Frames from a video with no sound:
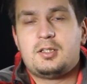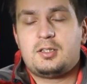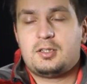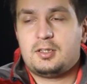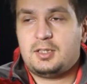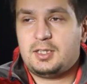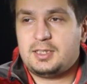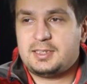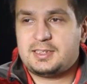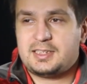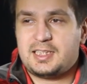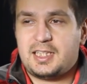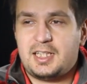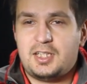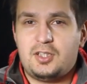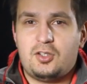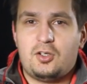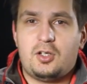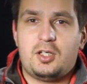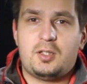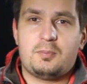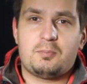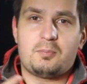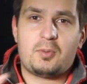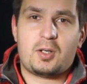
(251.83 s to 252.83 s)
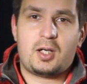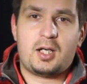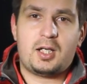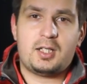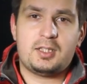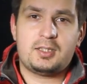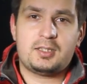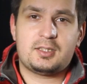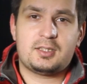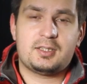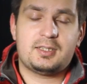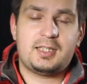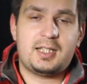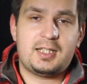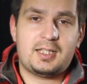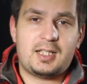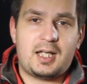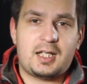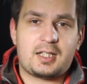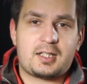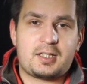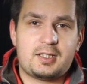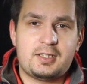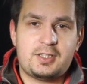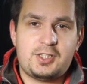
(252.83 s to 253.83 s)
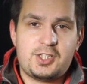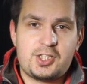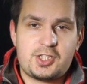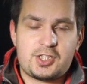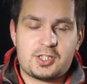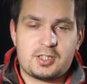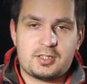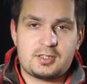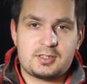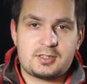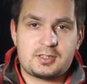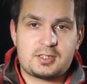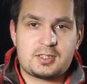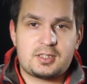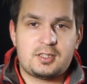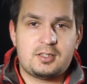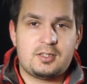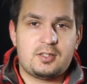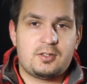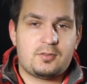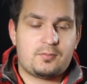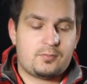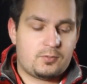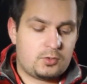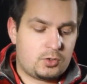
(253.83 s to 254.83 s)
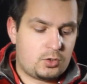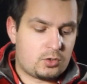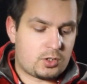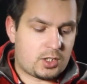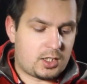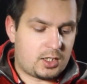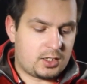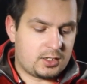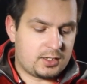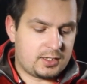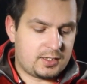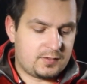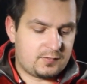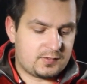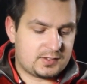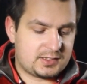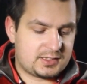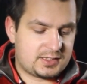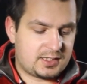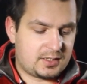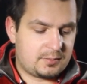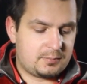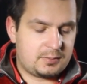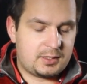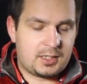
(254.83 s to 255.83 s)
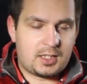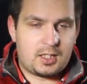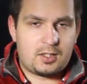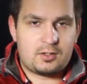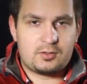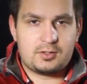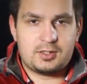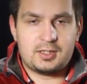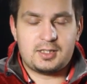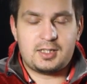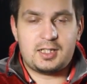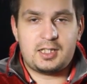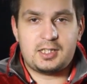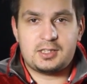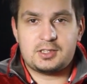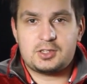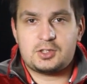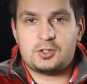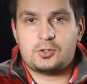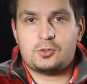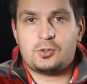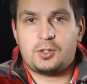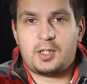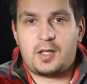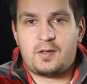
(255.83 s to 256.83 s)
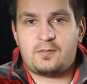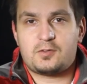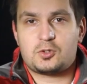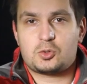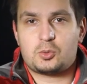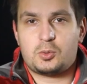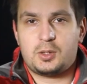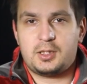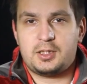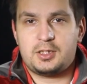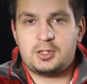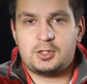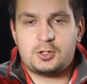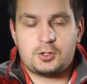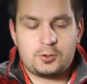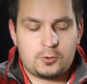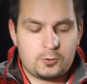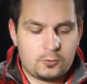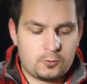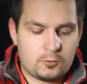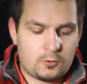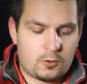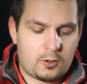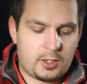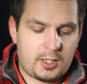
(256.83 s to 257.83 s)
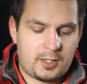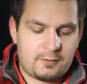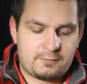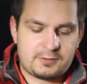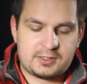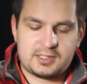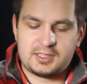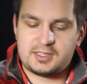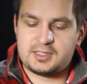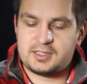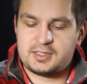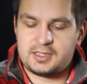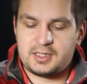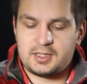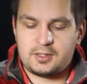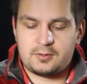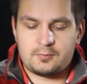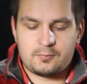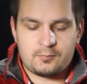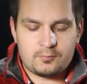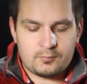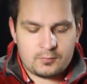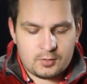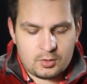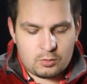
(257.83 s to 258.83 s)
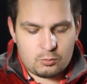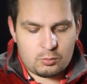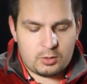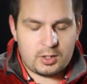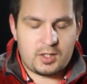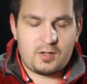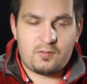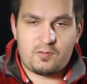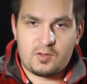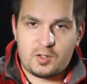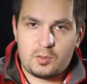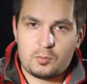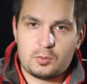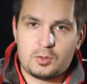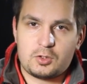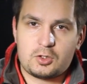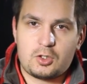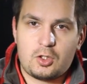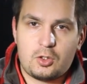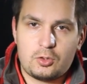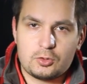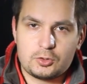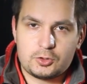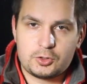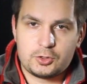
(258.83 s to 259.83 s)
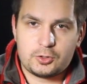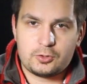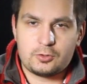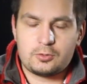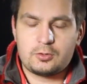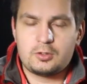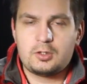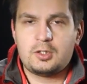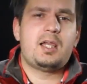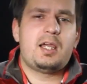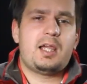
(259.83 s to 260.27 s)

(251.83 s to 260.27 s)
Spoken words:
Let's say you're in bright daylight conditions, you can't even step down the lens to f22 or f16, whatever it will go to.